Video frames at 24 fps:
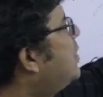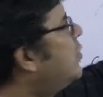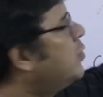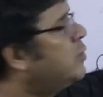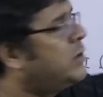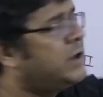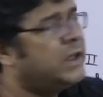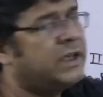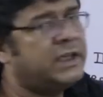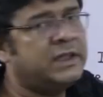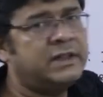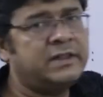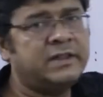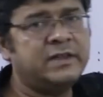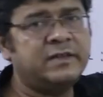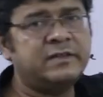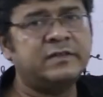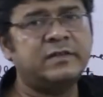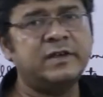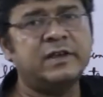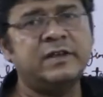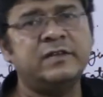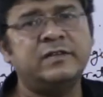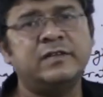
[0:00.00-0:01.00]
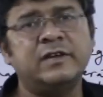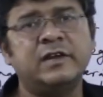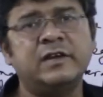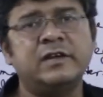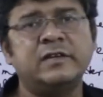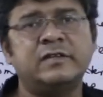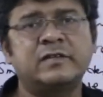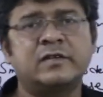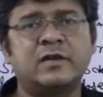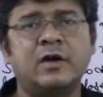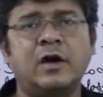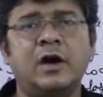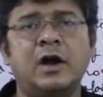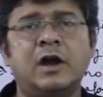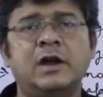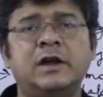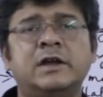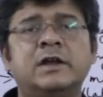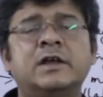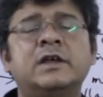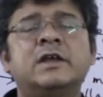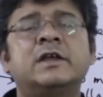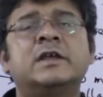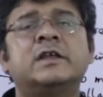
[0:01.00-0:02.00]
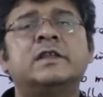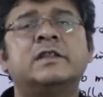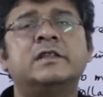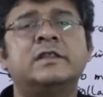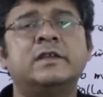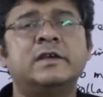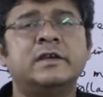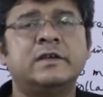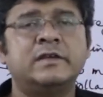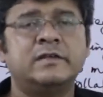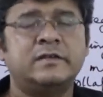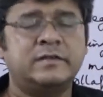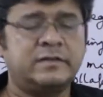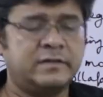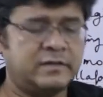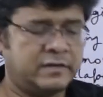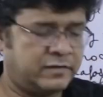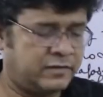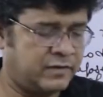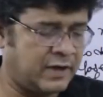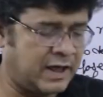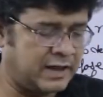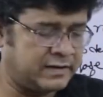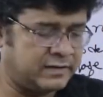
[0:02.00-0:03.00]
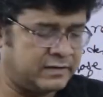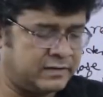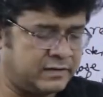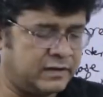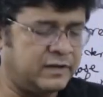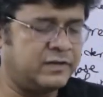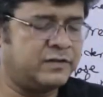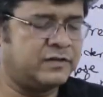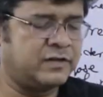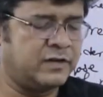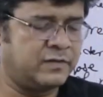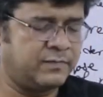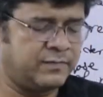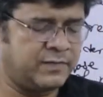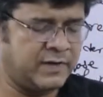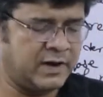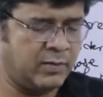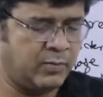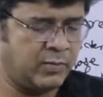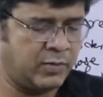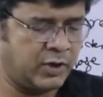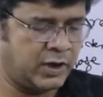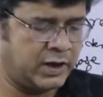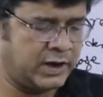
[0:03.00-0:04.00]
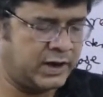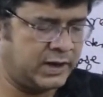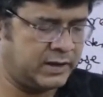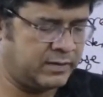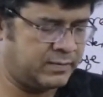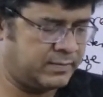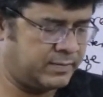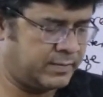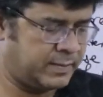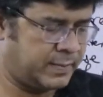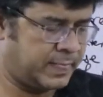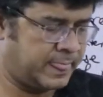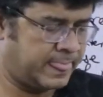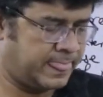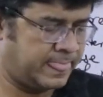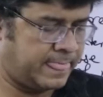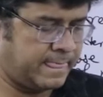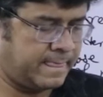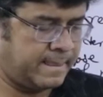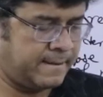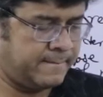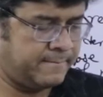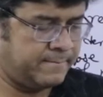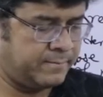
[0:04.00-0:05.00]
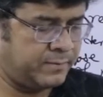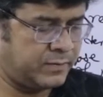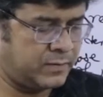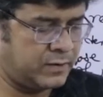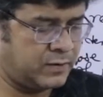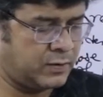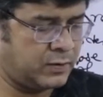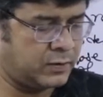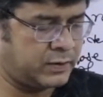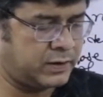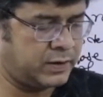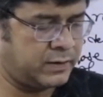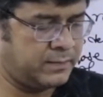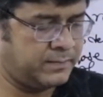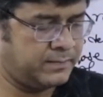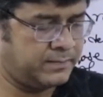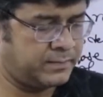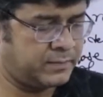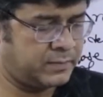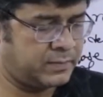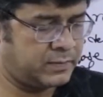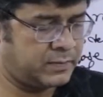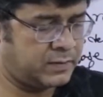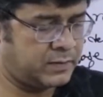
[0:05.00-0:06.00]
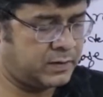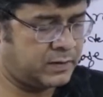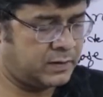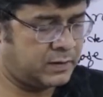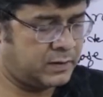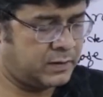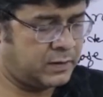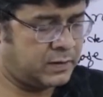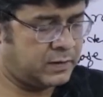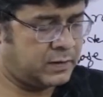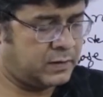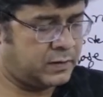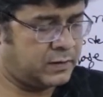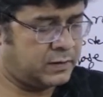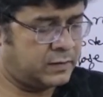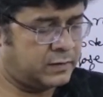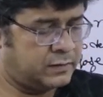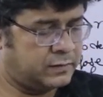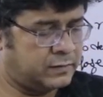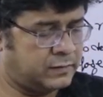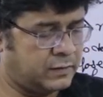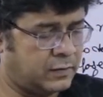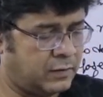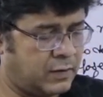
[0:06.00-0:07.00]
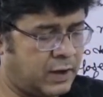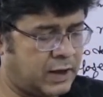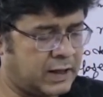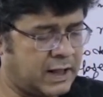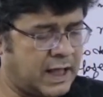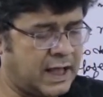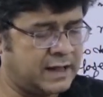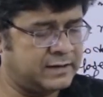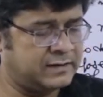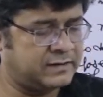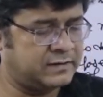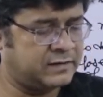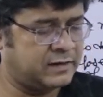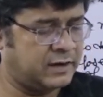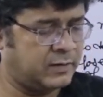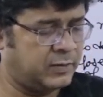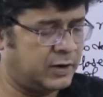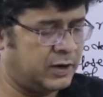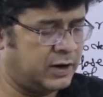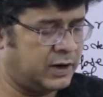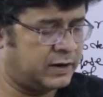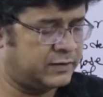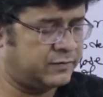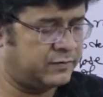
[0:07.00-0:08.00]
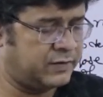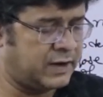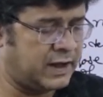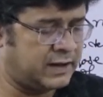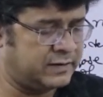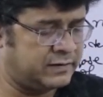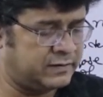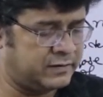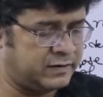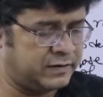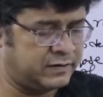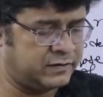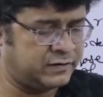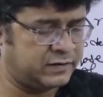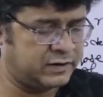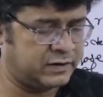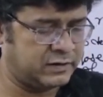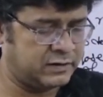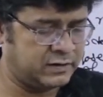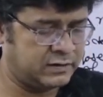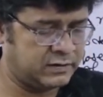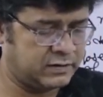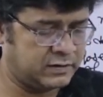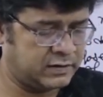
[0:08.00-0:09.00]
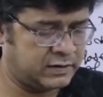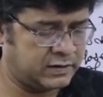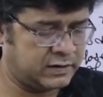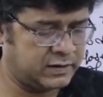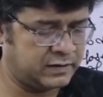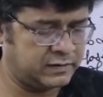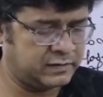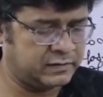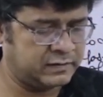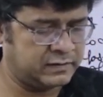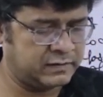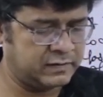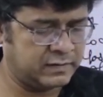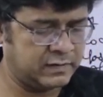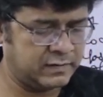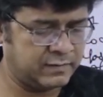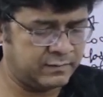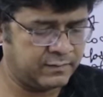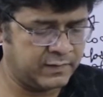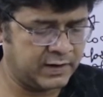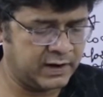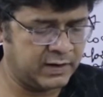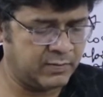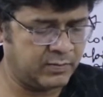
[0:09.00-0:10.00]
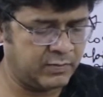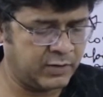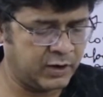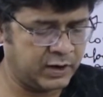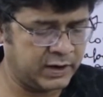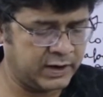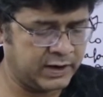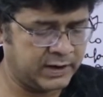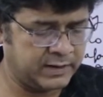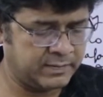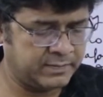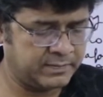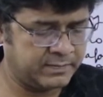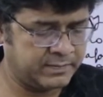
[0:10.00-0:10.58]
to D, this region is called this transition film boiling, okay. So, or unstable or transition this film boiling.